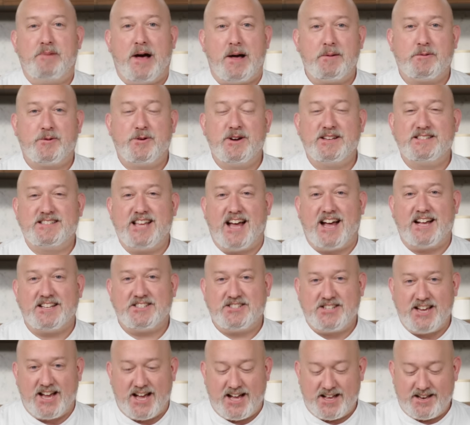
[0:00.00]
Pop quiz,
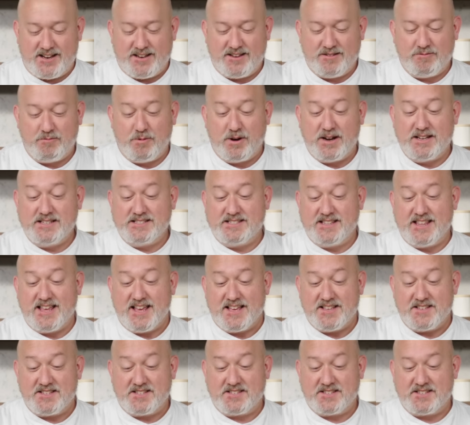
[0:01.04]
hotshot. What is
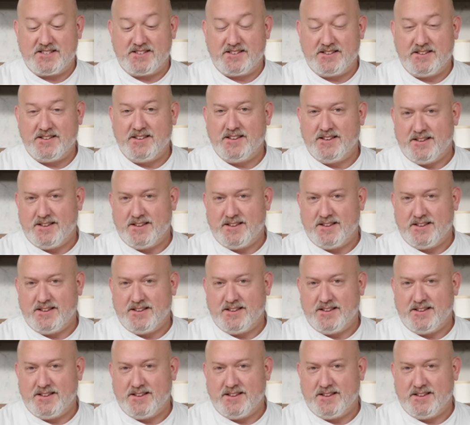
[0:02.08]
this?